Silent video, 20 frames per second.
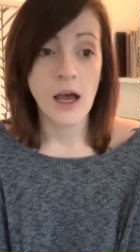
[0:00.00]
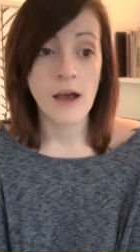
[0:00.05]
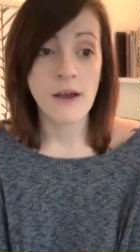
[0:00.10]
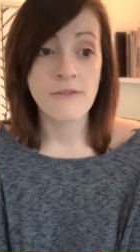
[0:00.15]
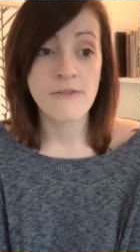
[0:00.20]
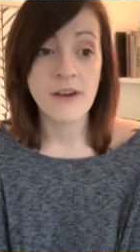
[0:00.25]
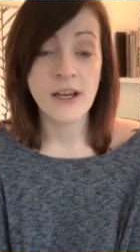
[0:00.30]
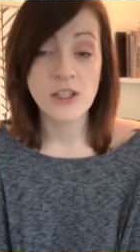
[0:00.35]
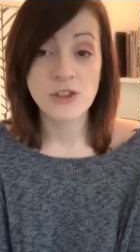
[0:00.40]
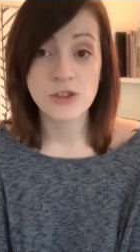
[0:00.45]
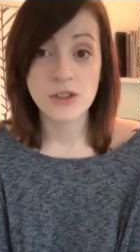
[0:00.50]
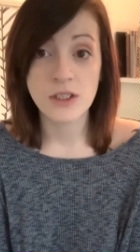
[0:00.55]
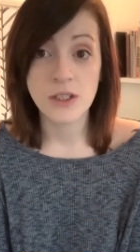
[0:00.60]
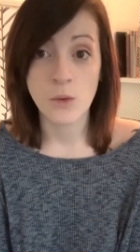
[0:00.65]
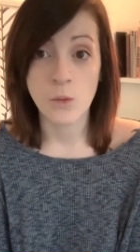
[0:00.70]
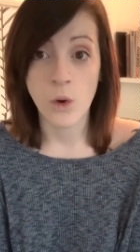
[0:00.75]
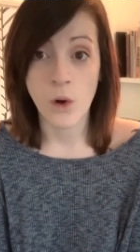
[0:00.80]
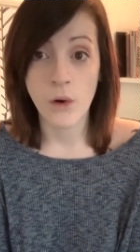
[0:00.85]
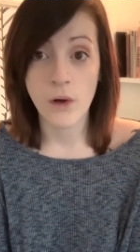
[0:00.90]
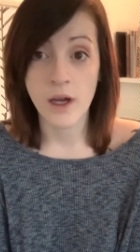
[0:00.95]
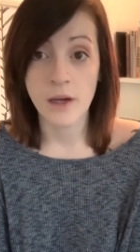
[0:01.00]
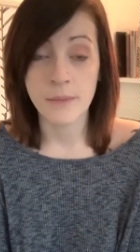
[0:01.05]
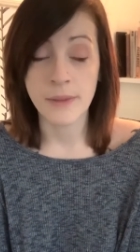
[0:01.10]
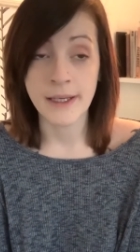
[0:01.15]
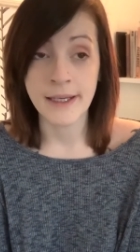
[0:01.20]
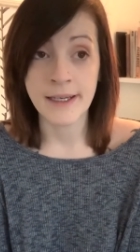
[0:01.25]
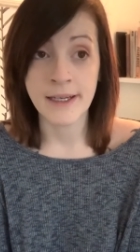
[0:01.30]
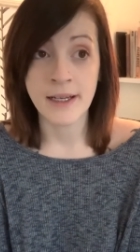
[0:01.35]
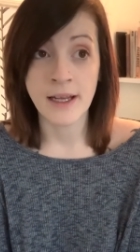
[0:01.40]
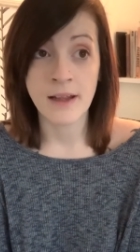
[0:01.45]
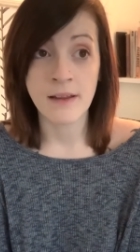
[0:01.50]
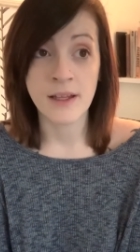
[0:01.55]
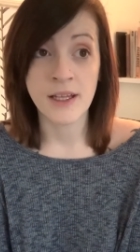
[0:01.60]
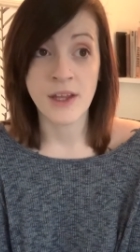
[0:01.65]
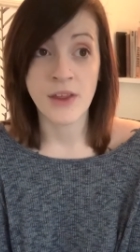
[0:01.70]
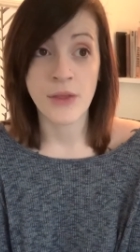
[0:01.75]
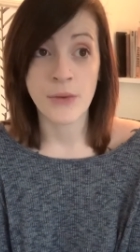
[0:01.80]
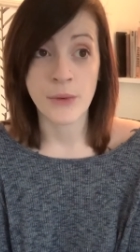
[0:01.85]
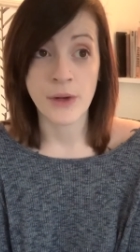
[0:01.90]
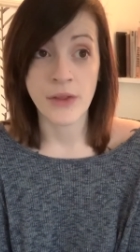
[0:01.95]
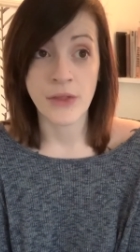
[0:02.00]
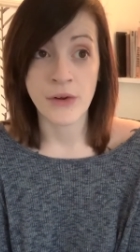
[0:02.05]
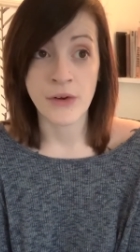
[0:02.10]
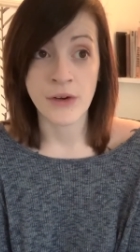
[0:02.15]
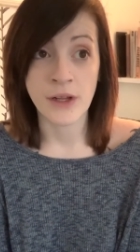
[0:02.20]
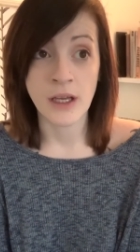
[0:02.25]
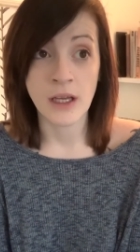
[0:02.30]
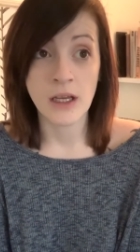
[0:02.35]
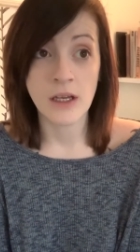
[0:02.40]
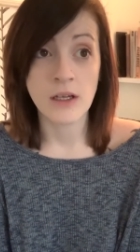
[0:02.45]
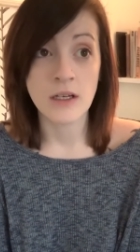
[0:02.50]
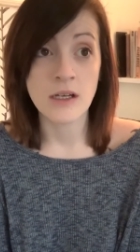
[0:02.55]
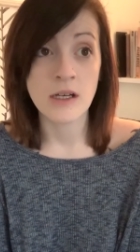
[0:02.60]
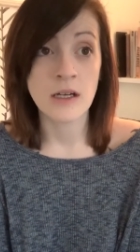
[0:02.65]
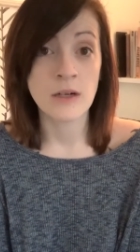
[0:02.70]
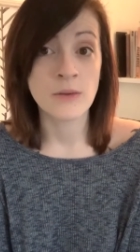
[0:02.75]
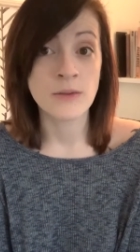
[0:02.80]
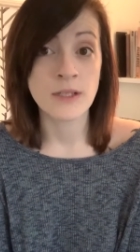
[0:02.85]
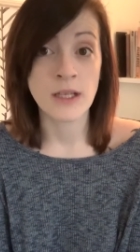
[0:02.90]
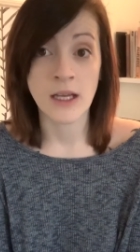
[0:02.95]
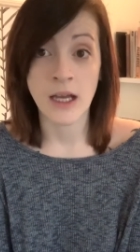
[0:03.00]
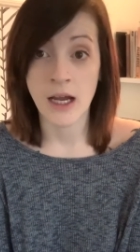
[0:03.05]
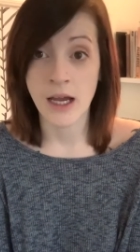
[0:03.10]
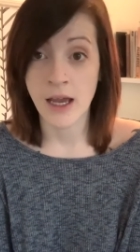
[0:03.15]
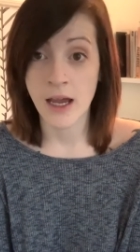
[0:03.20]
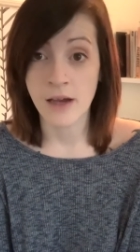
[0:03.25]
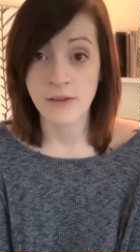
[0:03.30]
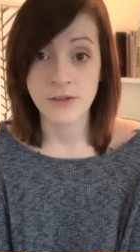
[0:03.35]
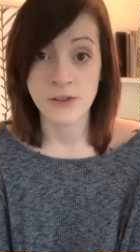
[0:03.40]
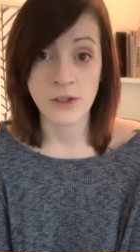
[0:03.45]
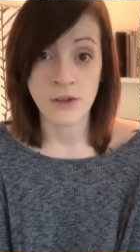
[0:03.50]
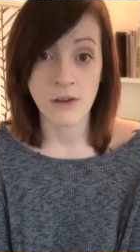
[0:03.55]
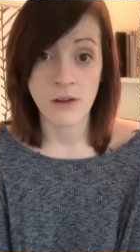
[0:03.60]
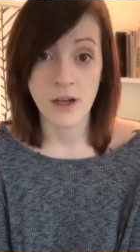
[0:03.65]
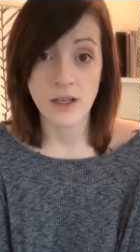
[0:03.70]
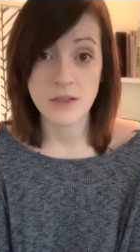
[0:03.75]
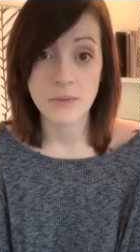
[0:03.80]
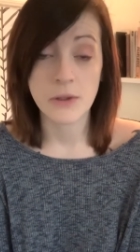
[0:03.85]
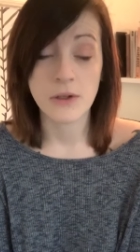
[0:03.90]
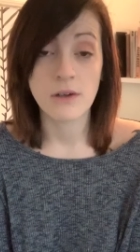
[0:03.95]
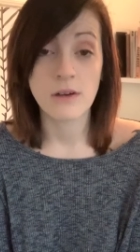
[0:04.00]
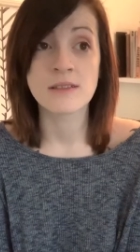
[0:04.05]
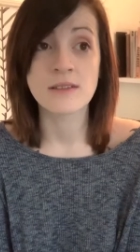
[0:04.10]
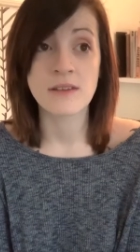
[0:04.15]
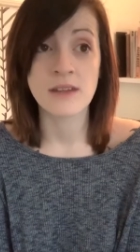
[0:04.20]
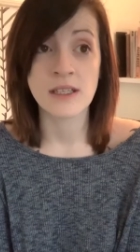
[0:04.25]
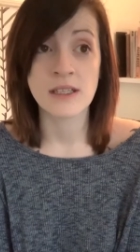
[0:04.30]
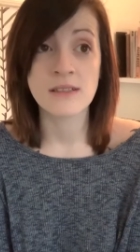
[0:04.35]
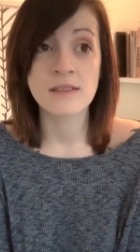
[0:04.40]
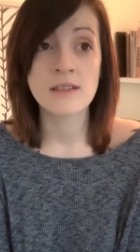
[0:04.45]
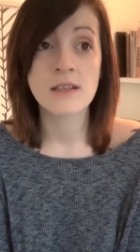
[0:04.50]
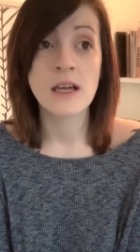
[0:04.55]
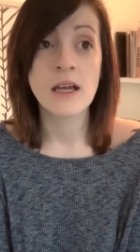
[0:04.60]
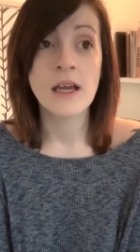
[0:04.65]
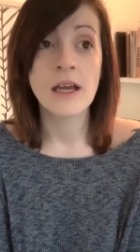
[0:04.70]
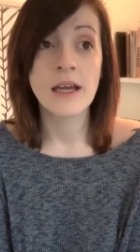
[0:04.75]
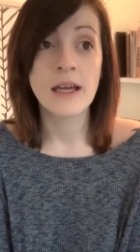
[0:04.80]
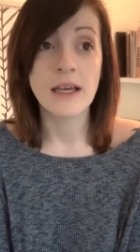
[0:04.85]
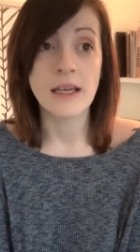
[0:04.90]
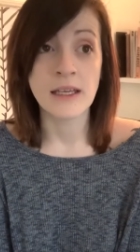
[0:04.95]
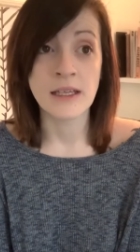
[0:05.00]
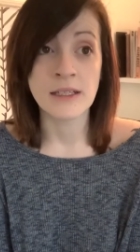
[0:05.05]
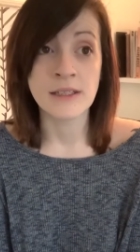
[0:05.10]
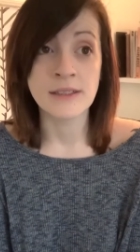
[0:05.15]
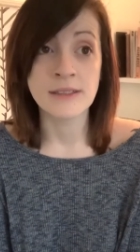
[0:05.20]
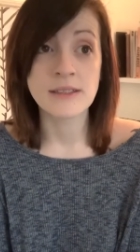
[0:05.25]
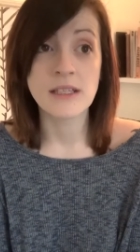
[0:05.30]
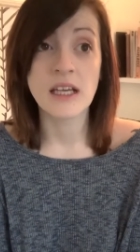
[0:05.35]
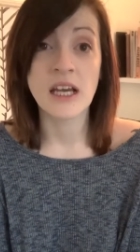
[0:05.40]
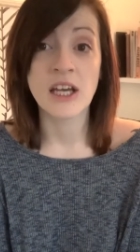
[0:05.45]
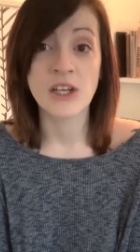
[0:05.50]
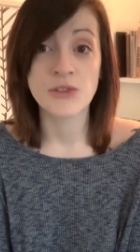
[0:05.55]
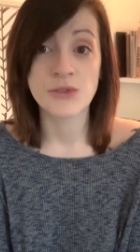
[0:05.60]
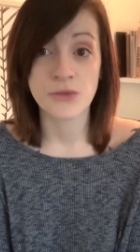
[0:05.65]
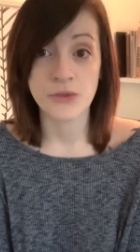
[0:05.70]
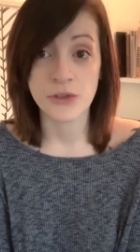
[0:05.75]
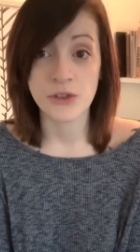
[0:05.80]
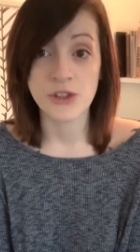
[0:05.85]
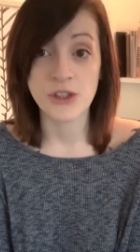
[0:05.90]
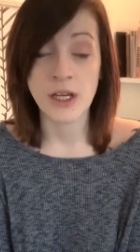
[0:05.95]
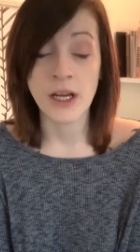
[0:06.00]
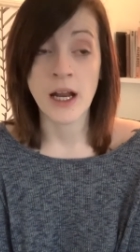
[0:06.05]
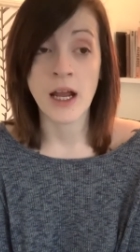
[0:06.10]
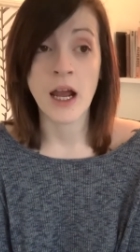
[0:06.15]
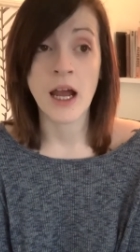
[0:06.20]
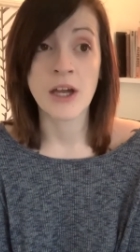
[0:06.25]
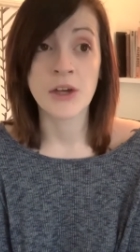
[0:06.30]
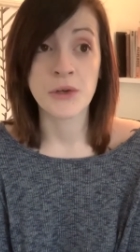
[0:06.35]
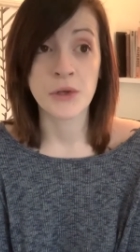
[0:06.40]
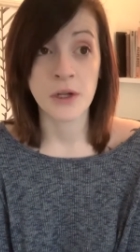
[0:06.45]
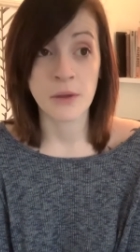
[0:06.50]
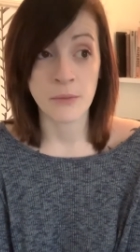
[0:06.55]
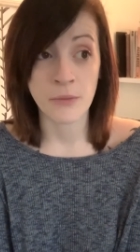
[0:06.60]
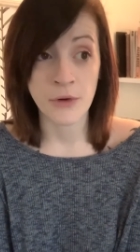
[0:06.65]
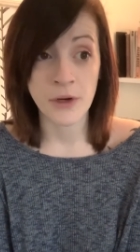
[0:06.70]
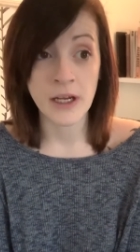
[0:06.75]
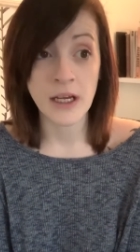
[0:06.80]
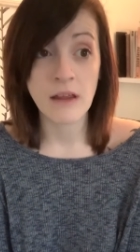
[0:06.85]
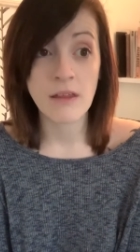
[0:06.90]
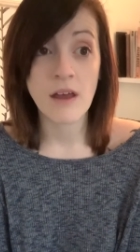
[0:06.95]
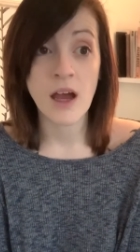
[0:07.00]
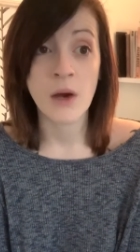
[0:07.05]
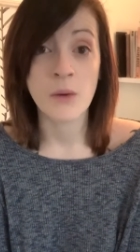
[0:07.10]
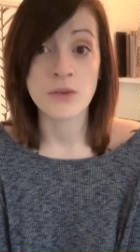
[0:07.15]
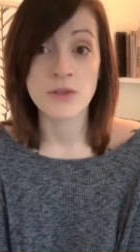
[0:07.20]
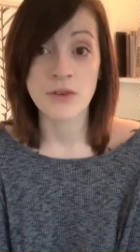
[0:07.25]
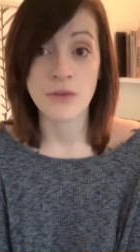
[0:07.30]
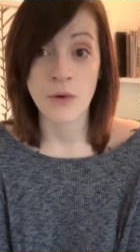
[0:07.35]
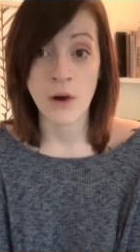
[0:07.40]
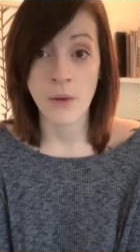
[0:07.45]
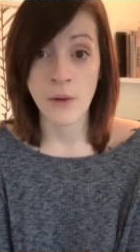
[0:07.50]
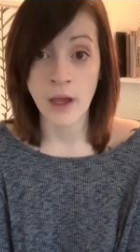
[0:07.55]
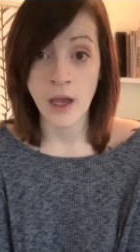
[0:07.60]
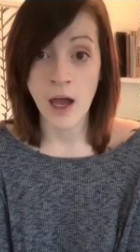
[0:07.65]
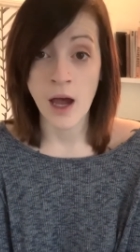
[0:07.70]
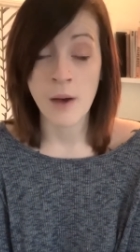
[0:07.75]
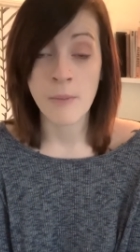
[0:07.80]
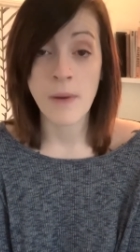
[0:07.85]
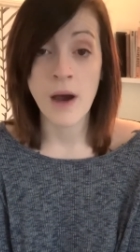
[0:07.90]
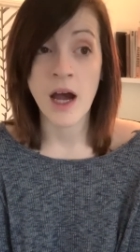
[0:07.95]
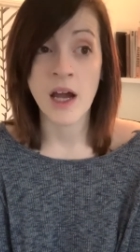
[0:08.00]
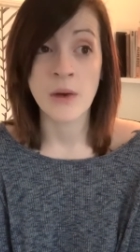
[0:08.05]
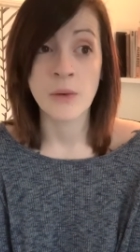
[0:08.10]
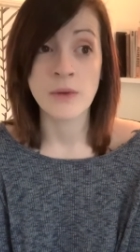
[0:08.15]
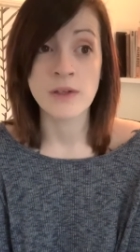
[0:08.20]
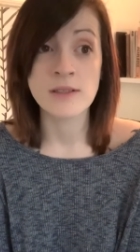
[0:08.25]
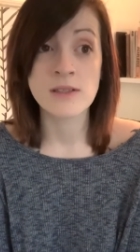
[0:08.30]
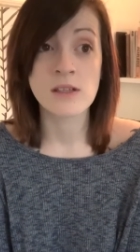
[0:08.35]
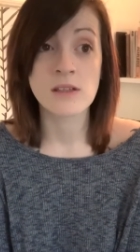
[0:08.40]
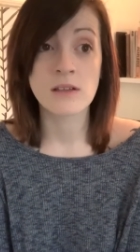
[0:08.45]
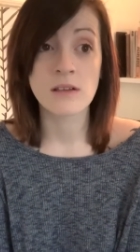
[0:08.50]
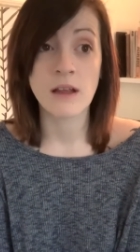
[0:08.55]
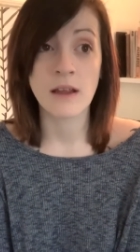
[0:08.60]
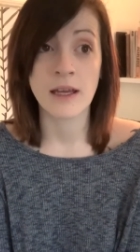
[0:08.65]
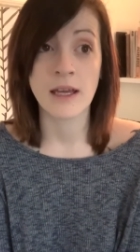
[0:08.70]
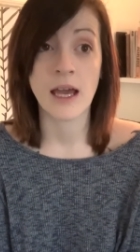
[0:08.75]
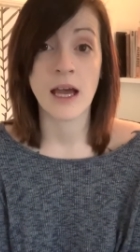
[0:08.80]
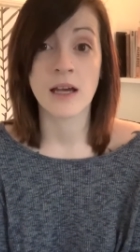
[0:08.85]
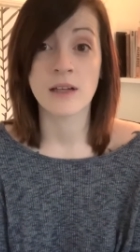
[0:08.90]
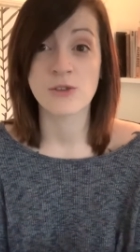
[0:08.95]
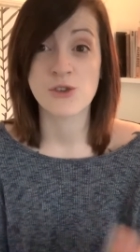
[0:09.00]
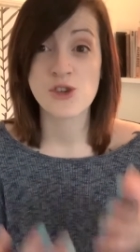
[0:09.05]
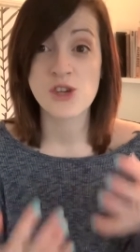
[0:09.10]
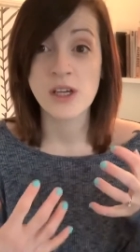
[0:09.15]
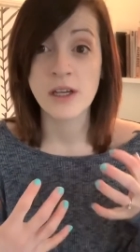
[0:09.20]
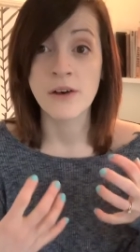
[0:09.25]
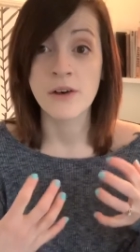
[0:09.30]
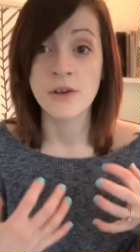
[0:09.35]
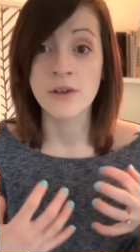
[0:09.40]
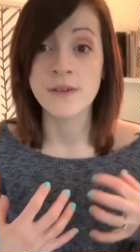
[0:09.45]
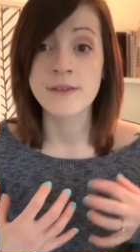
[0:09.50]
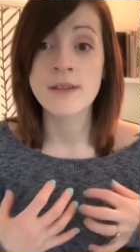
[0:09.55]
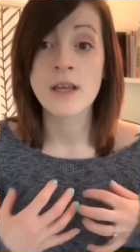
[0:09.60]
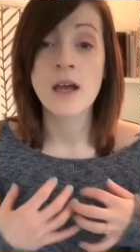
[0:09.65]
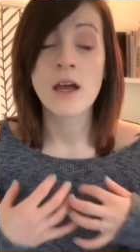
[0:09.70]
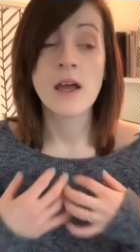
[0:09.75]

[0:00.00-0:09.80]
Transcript: I eventually woke up Ian at like 3:30. I was like, I have to go to the hospital. This is excruciating. I couldn't breathe, I was throwing up, I was like, had chills.